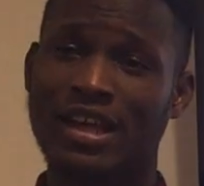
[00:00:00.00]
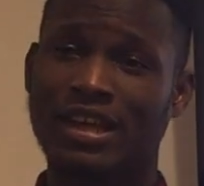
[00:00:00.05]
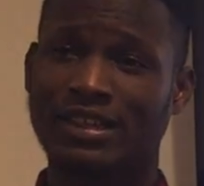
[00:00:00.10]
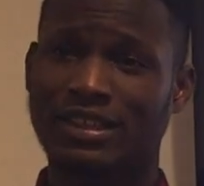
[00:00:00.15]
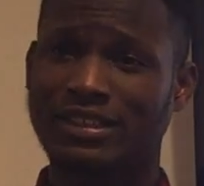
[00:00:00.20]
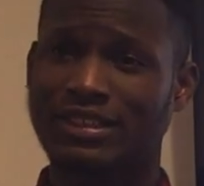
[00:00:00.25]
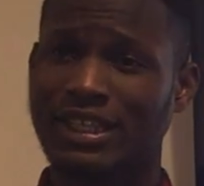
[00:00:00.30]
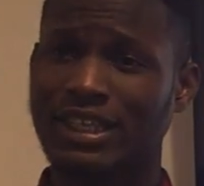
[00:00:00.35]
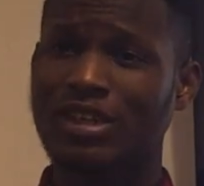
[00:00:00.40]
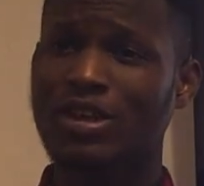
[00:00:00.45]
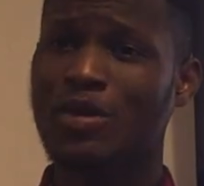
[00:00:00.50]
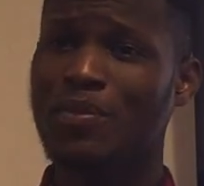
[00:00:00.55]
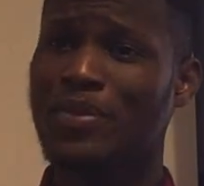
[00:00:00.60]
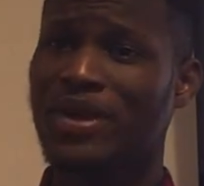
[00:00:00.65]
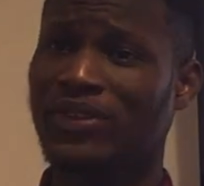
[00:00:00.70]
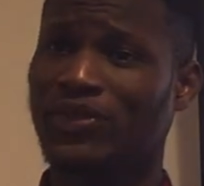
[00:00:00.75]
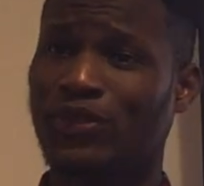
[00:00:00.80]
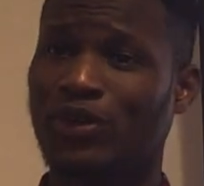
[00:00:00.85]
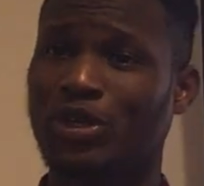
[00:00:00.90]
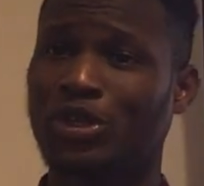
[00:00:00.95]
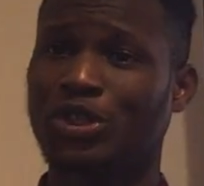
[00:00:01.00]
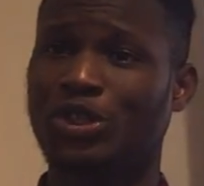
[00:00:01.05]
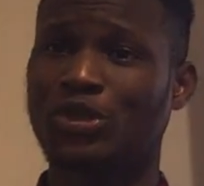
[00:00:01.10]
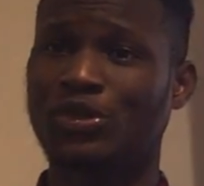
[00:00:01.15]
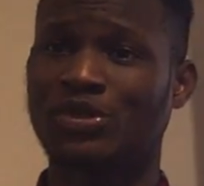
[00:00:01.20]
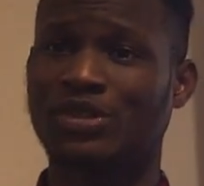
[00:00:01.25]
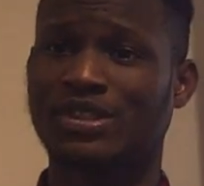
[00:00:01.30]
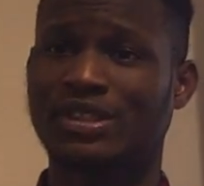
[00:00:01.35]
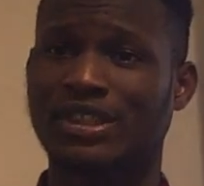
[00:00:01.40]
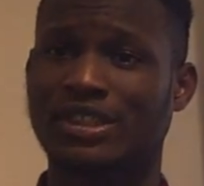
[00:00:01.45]
The second method
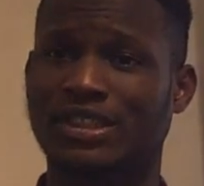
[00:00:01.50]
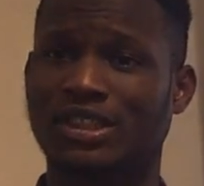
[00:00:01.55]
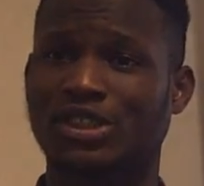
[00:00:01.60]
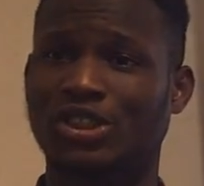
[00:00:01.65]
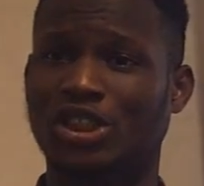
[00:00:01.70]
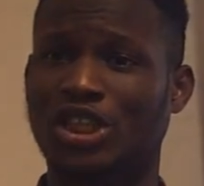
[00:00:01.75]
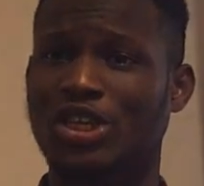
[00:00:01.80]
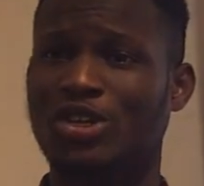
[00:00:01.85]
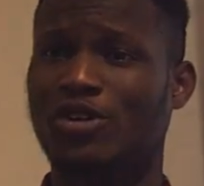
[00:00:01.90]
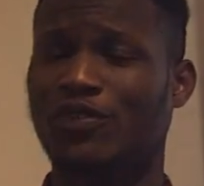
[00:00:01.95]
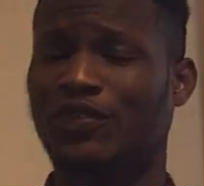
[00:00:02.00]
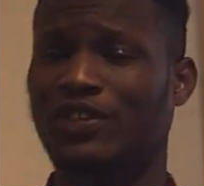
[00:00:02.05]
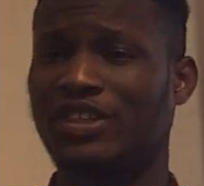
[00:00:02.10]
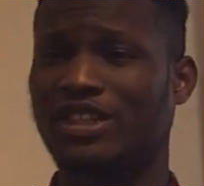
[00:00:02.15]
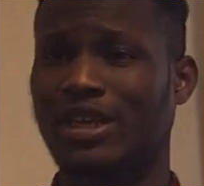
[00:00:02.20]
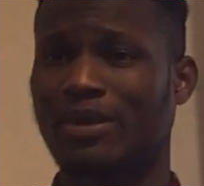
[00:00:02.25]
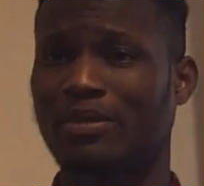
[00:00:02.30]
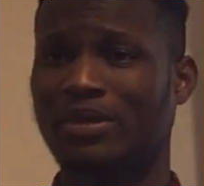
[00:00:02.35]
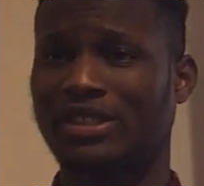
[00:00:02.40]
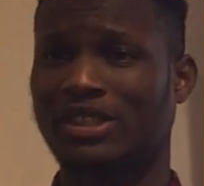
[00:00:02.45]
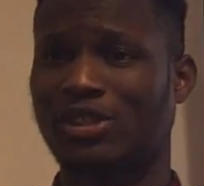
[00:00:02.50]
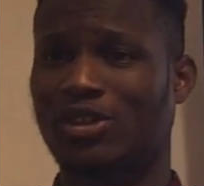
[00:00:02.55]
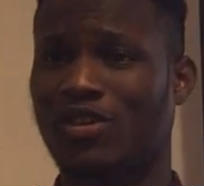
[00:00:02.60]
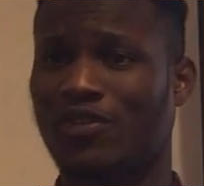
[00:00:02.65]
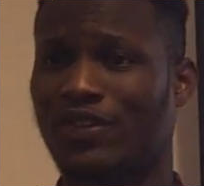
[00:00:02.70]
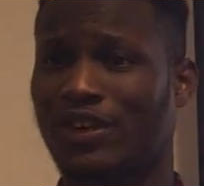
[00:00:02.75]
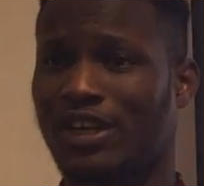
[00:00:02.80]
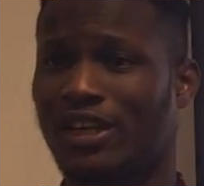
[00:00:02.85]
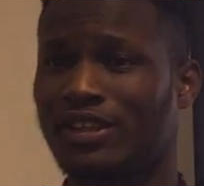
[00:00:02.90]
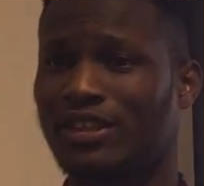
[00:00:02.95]
used is a chain of indemnity
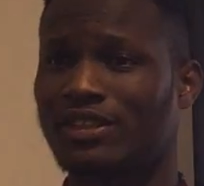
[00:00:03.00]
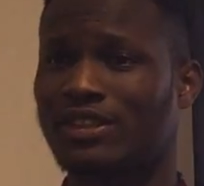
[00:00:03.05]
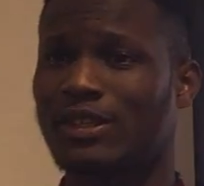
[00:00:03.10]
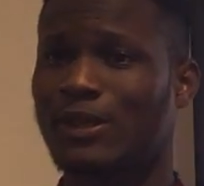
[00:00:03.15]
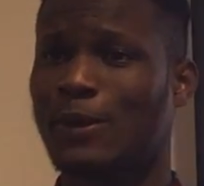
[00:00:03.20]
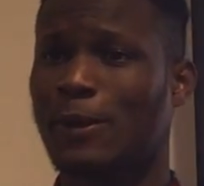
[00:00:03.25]
covenant.